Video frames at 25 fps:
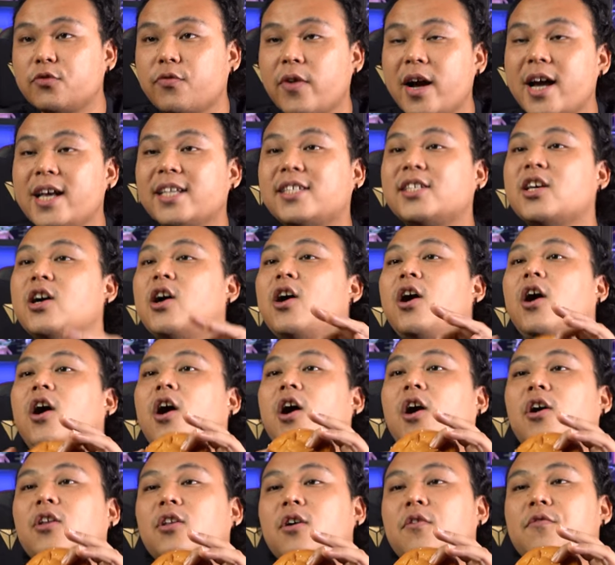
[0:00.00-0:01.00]
fries,
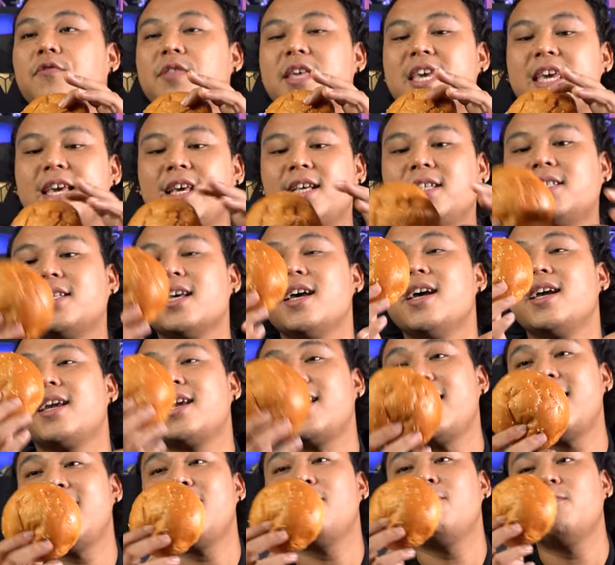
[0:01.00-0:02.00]
all of these
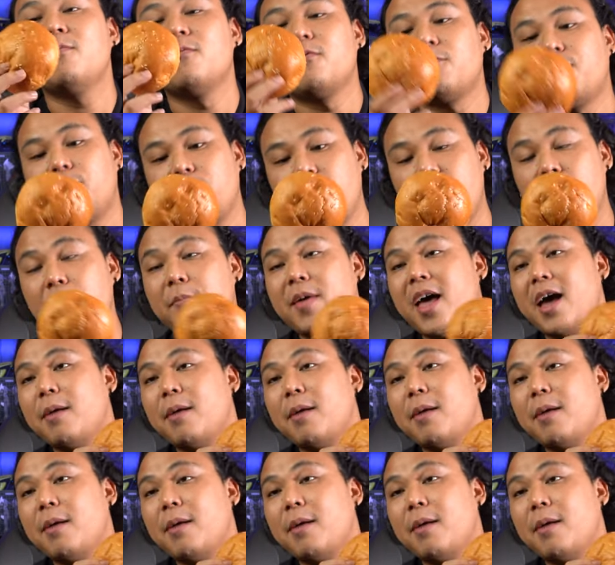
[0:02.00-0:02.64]
came from